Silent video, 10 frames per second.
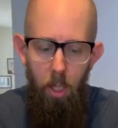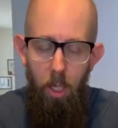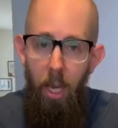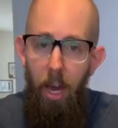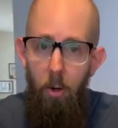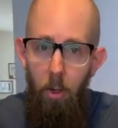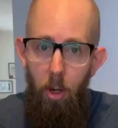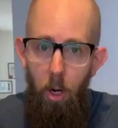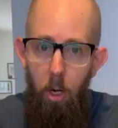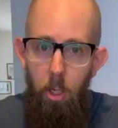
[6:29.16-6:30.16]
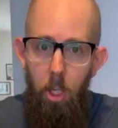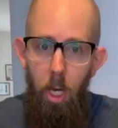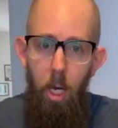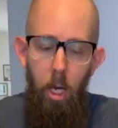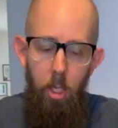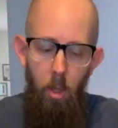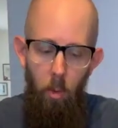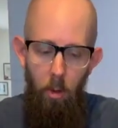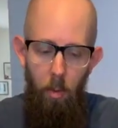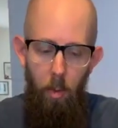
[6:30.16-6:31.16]
encounter cards, and so
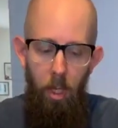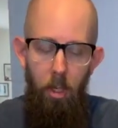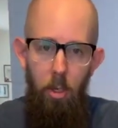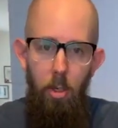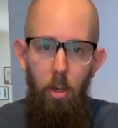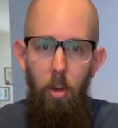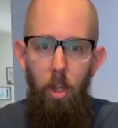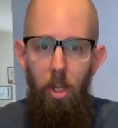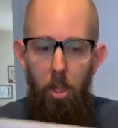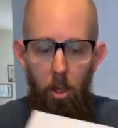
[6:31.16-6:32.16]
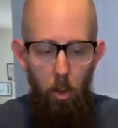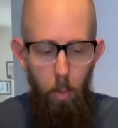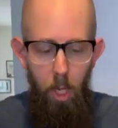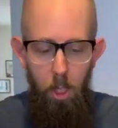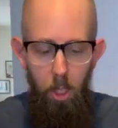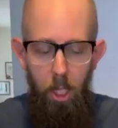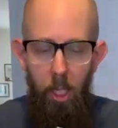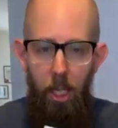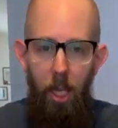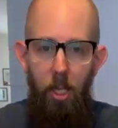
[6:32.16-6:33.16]
what they're meant to do is to basically